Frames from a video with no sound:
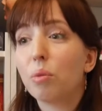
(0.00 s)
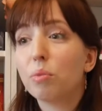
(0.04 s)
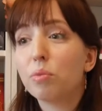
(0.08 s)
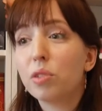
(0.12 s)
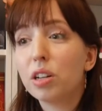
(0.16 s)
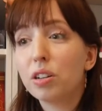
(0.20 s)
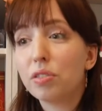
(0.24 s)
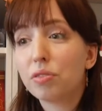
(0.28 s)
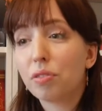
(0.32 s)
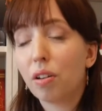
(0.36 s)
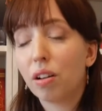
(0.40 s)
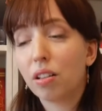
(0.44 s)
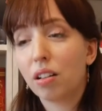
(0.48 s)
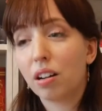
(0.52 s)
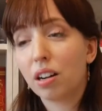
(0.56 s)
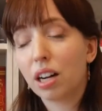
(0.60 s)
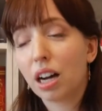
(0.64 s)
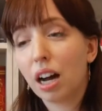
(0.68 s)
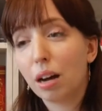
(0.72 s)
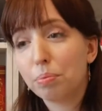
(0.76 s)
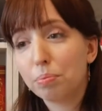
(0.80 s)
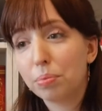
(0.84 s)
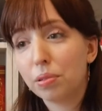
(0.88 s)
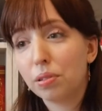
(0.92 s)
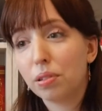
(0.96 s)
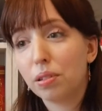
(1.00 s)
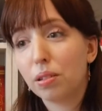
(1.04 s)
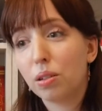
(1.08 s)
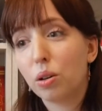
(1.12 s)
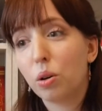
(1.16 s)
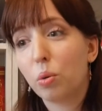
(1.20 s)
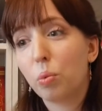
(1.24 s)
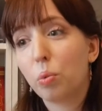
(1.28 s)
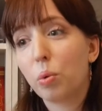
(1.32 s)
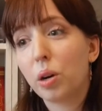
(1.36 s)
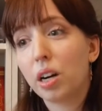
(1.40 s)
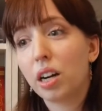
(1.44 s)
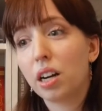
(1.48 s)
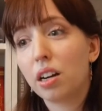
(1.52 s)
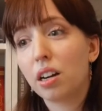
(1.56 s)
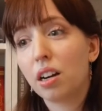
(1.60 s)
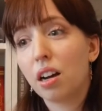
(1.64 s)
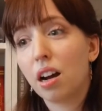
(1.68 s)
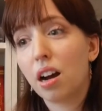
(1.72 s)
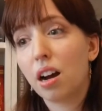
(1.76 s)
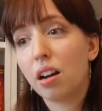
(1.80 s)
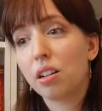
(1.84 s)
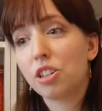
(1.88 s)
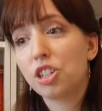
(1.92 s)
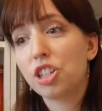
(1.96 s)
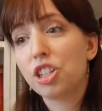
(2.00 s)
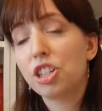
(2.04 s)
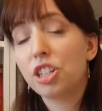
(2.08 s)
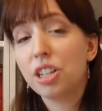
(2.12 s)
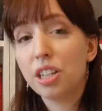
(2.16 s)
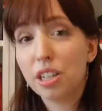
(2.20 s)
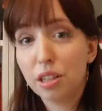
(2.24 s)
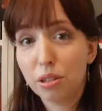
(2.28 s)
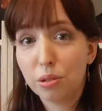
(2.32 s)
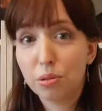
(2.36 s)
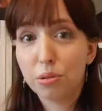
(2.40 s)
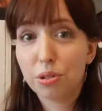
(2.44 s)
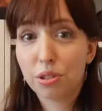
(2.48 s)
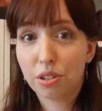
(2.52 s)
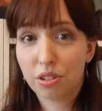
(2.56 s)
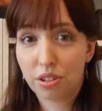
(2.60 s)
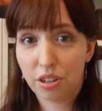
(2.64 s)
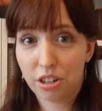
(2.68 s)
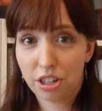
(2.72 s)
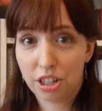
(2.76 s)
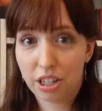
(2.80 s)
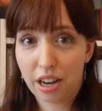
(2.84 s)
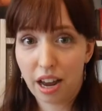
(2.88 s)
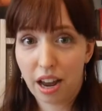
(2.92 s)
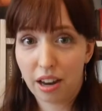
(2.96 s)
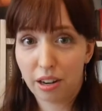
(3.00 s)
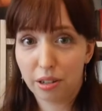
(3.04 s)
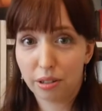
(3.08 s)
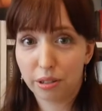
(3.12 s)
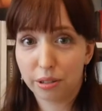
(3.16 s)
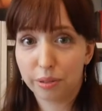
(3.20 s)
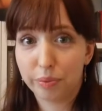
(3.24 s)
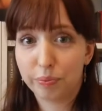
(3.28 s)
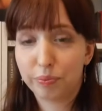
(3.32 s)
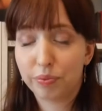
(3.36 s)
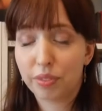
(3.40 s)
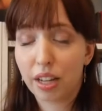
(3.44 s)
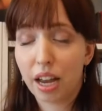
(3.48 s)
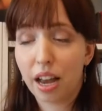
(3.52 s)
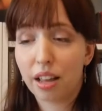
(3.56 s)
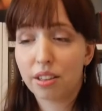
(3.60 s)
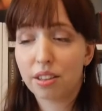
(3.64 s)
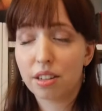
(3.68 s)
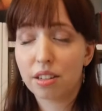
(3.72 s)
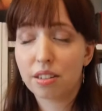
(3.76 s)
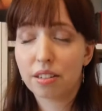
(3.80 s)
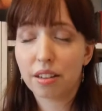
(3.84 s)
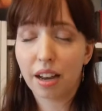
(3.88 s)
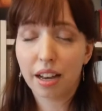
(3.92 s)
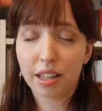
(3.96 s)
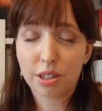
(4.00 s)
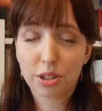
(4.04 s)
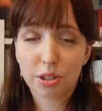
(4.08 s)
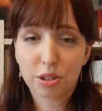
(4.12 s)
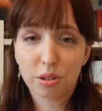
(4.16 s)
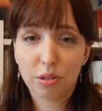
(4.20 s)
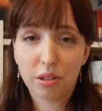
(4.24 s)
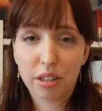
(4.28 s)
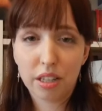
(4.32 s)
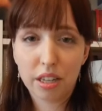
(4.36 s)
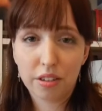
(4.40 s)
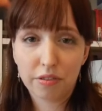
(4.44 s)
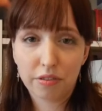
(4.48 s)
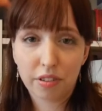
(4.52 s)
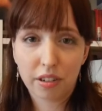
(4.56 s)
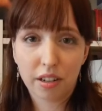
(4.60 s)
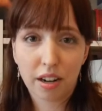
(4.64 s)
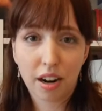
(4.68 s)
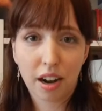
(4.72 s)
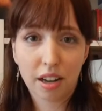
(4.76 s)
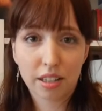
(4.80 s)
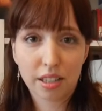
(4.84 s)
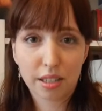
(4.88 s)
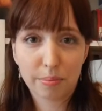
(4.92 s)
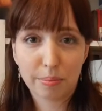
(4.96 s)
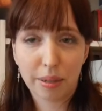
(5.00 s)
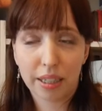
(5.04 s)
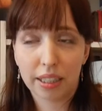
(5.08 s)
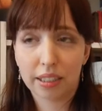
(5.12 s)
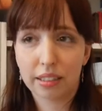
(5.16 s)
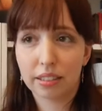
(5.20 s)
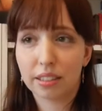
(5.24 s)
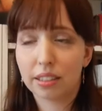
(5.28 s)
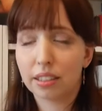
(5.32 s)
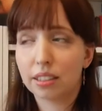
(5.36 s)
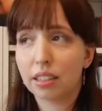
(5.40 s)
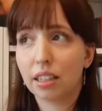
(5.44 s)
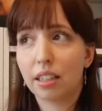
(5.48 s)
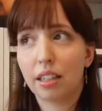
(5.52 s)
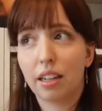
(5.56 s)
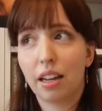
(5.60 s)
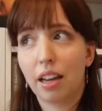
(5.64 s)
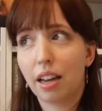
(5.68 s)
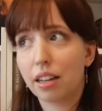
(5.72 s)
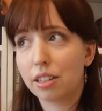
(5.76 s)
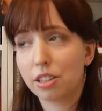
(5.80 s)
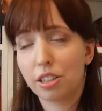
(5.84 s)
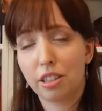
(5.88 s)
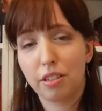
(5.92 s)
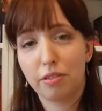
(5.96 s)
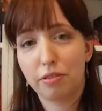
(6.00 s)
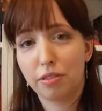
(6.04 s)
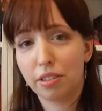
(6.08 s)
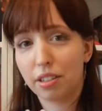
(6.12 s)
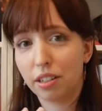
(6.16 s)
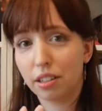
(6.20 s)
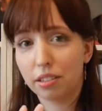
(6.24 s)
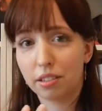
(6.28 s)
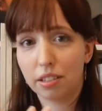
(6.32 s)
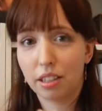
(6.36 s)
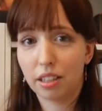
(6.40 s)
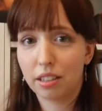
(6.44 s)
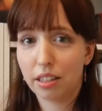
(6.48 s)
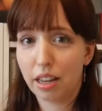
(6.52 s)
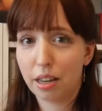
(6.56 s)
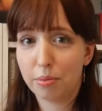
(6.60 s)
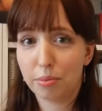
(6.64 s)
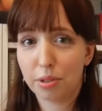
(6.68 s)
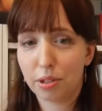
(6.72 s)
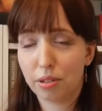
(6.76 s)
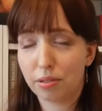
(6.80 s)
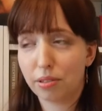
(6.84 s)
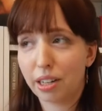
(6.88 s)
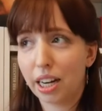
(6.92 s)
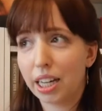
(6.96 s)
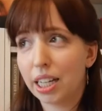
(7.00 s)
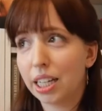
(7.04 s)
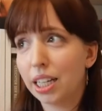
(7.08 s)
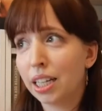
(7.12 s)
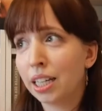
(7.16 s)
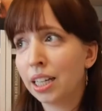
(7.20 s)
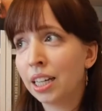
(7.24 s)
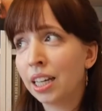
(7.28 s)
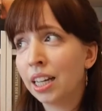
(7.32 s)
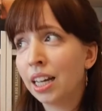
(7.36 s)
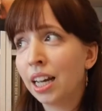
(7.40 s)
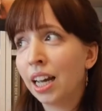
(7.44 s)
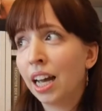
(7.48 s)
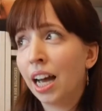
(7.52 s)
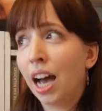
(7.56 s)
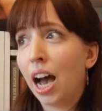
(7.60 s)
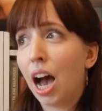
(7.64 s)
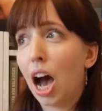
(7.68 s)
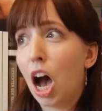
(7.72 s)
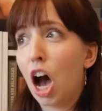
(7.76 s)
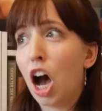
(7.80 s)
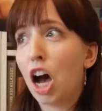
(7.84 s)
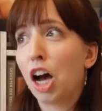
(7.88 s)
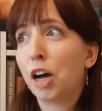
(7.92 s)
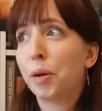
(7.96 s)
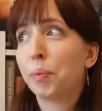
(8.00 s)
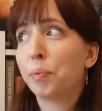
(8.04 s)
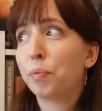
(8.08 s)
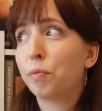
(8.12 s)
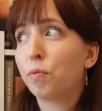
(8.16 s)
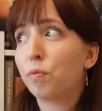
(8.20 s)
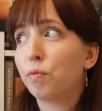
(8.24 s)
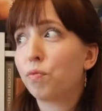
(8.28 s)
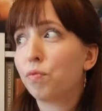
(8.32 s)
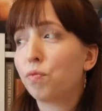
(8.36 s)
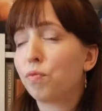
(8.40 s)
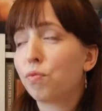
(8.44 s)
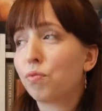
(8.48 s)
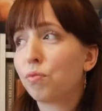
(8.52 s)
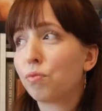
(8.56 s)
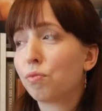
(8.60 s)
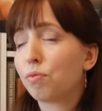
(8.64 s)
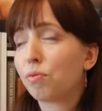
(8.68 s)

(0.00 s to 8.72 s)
We follow a couple where she loses her shadow and decides to leave her husband. I actually forgot the names already. And